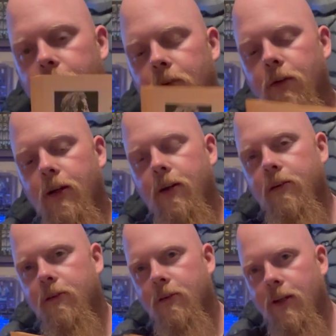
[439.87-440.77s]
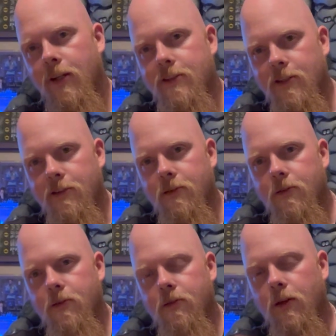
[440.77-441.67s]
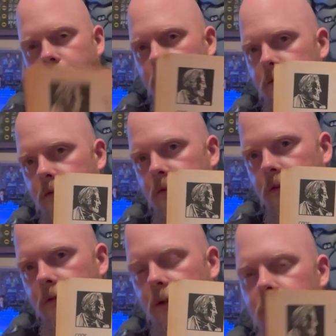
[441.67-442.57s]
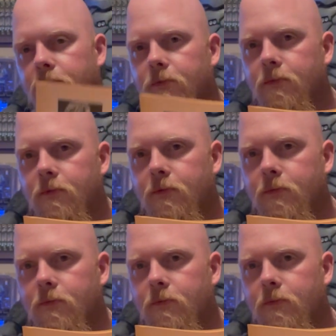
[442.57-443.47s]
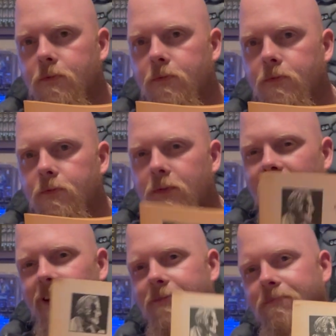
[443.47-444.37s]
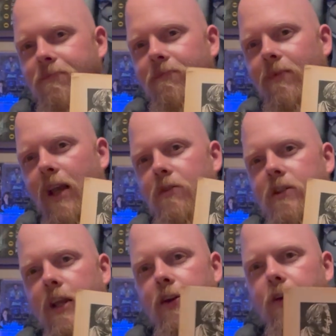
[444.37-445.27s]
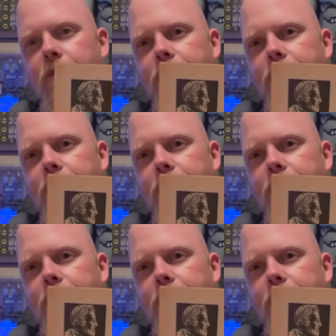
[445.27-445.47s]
Well, I guess no? Well, nah, that was later.